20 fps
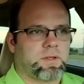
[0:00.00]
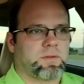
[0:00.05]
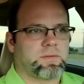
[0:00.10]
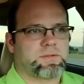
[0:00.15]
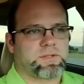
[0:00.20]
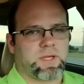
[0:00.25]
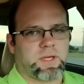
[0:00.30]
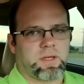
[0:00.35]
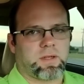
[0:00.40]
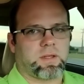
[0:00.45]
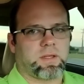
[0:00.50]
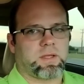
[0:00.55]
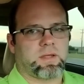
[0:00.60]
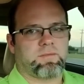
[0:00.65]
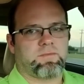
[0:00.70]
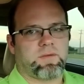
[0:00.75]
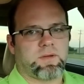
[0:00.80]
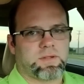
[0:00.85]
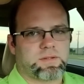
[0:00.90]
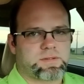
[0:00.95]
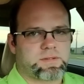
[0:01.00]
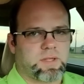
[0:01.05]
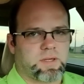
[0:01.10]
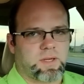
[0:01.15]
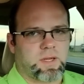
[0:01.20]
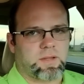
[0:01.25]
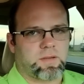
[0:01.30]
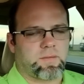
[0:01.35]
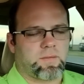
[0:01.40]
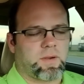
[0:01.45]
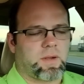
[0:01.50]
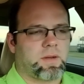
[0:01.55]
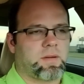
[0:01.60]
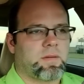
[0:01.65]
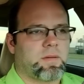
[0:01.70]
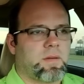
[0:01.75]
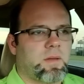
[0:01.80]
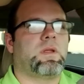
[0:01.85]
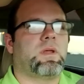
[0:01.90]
channeling if you get stuck out in the rain.